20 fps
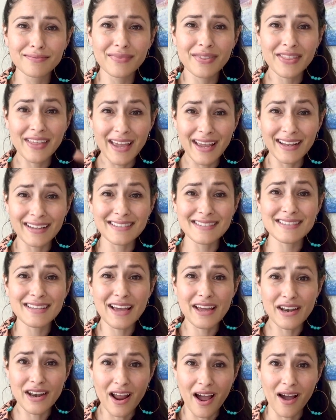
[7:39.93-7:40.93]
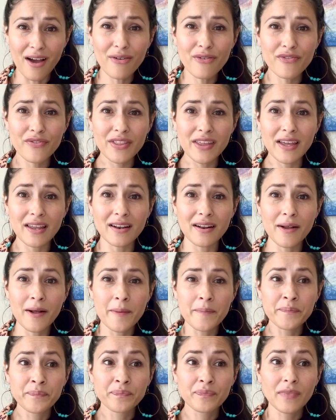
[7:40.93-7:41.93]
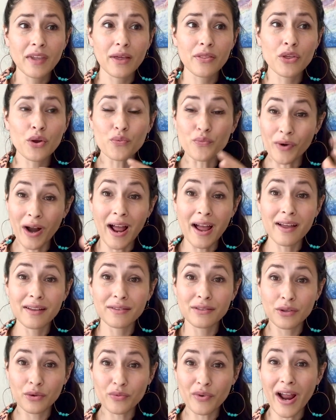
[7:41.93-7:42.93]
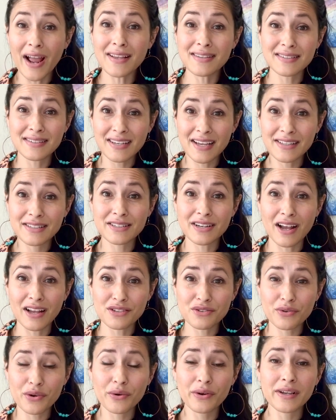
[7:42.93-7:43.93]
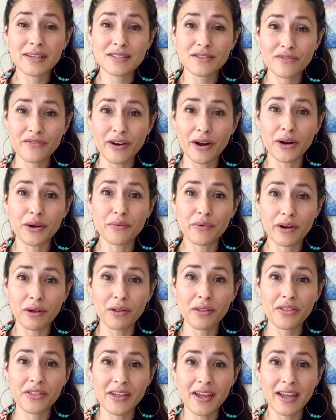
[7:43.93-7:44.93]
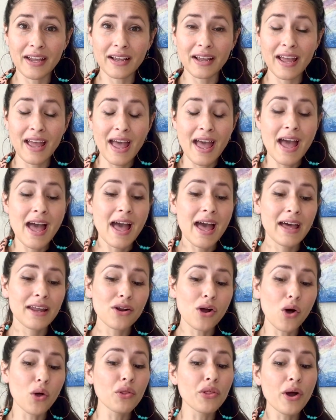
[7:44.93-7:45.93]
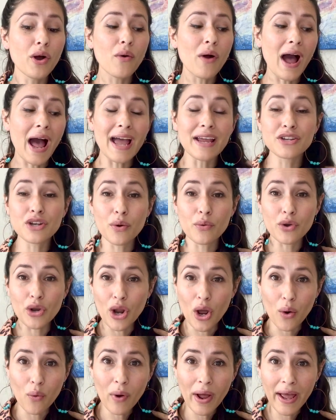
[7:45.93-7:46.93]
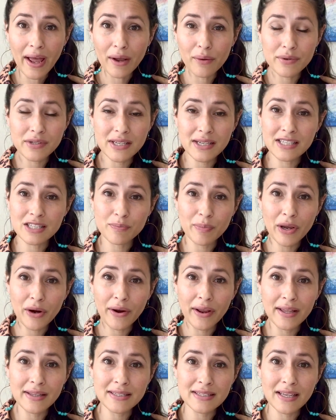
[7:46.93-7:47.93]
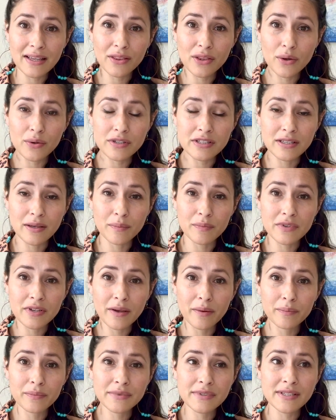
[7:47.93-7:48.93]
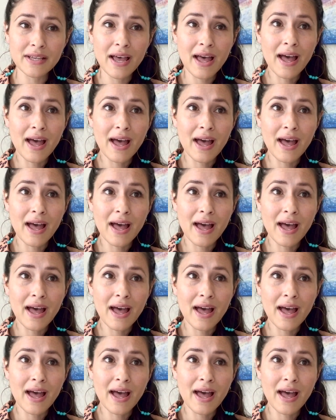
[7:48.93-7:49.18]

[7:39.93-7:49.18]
things enough, that the rise in testosterone is a very real thing. And although I don't know why I was experiencing those symptoms,